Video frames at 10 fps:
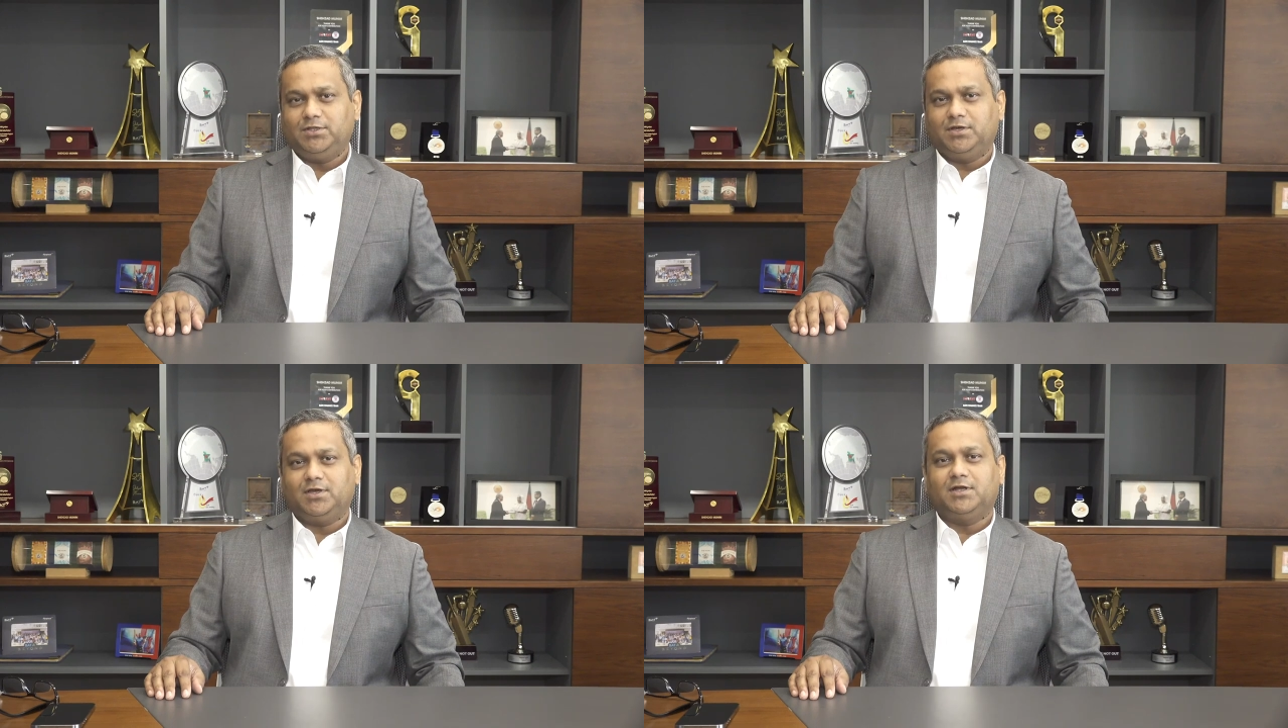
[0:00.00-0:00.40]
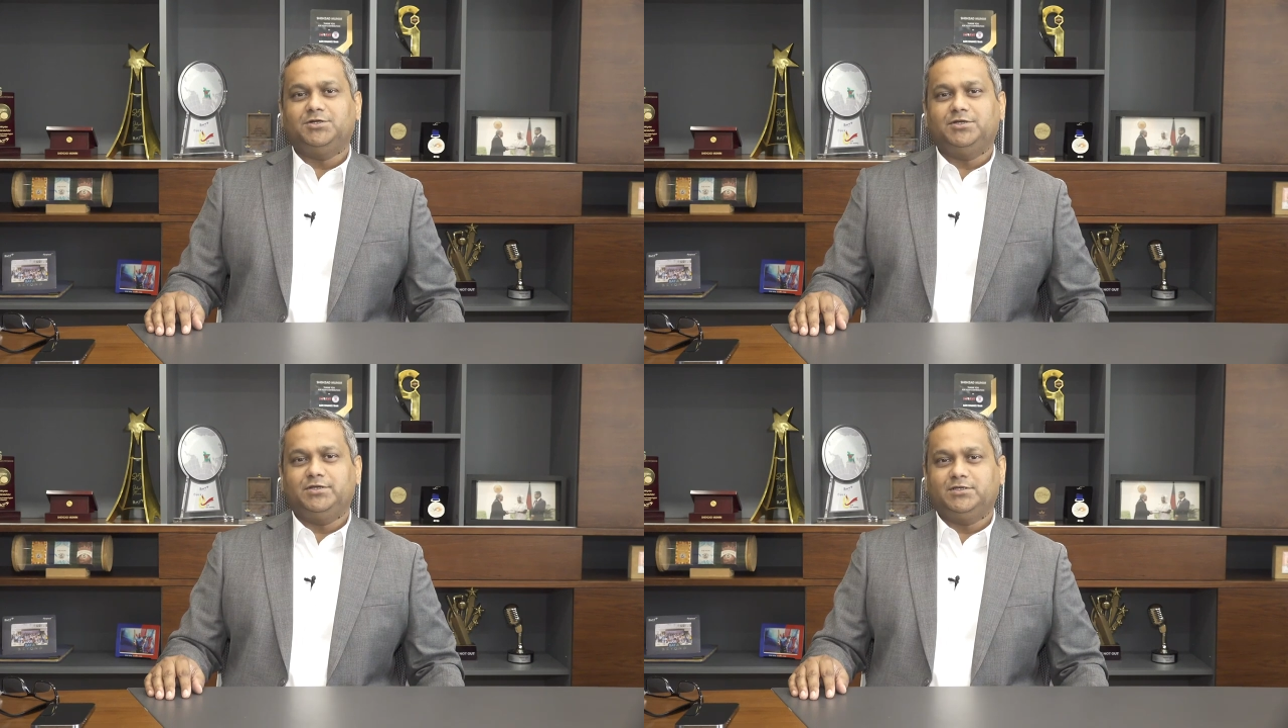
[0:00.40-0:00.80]
The
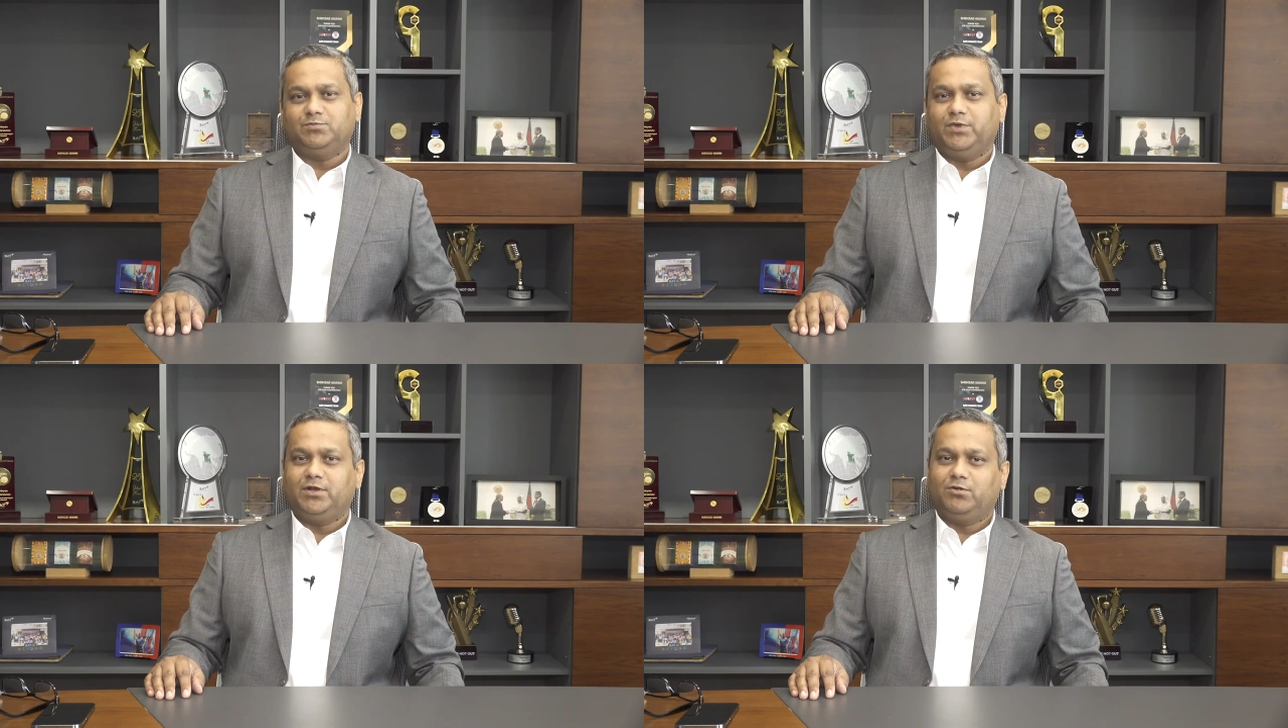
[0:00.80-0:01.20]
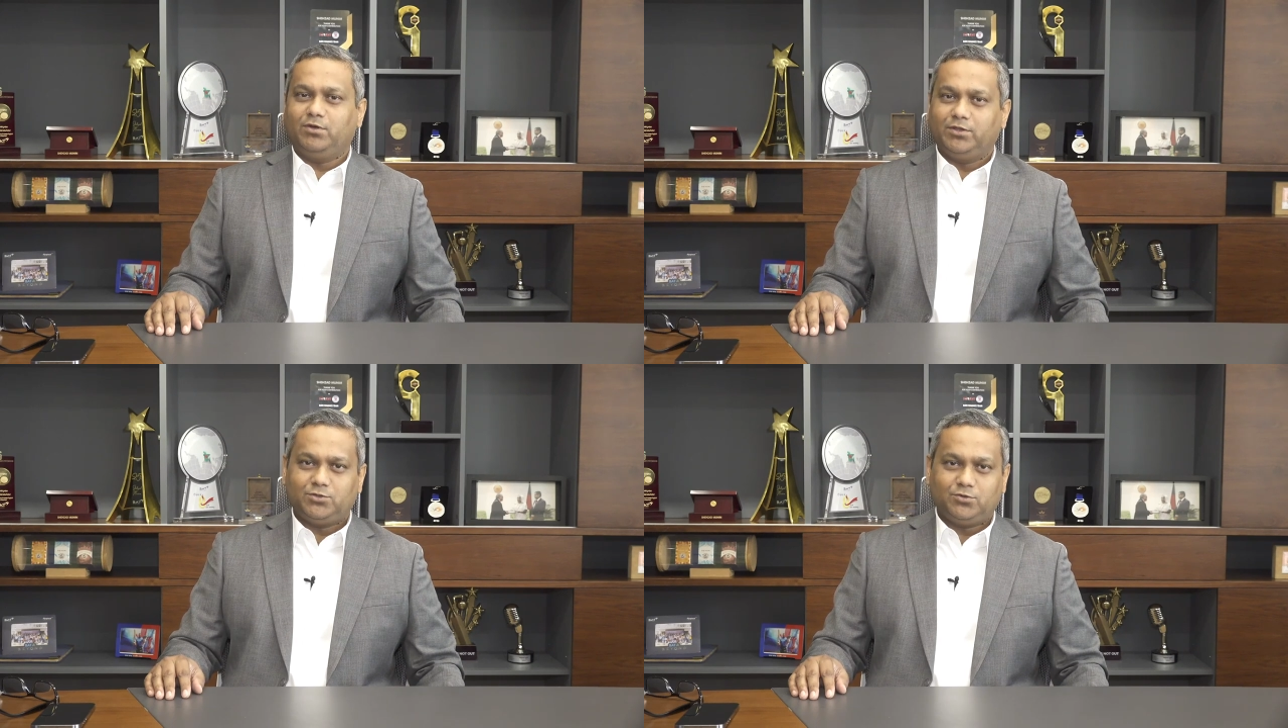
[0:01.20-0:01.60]
country has been
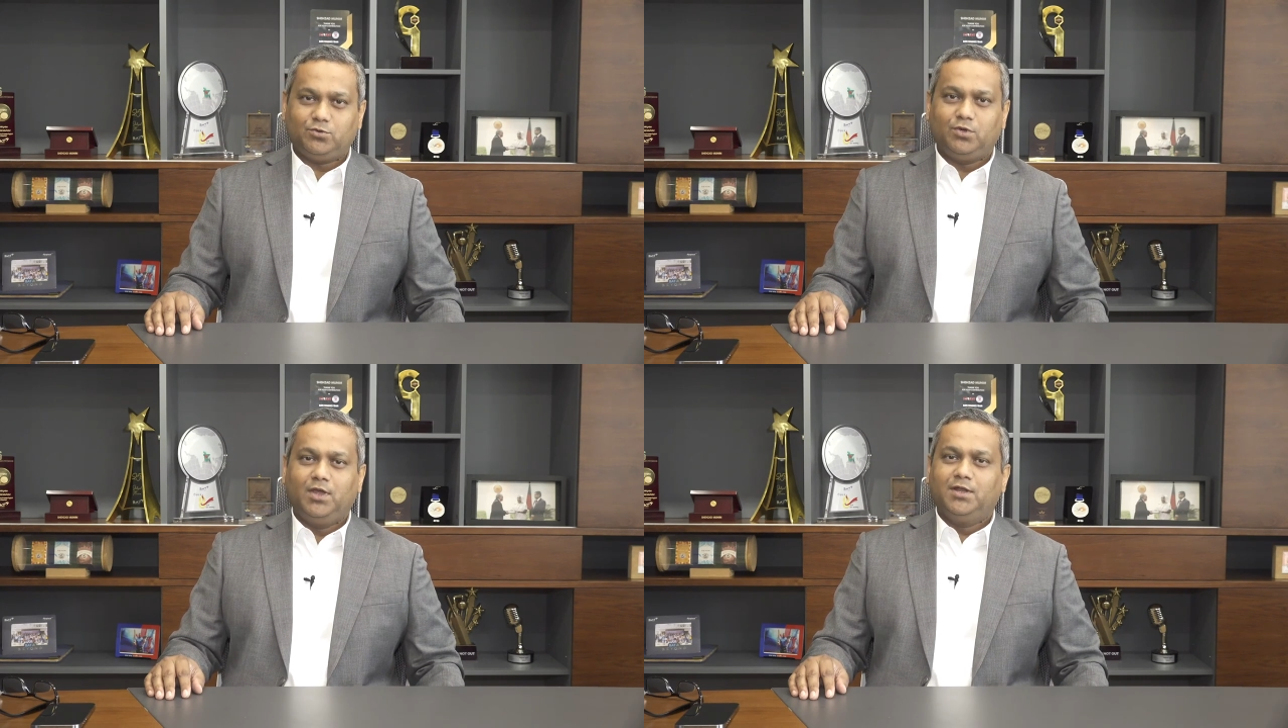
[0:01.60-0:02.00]
going through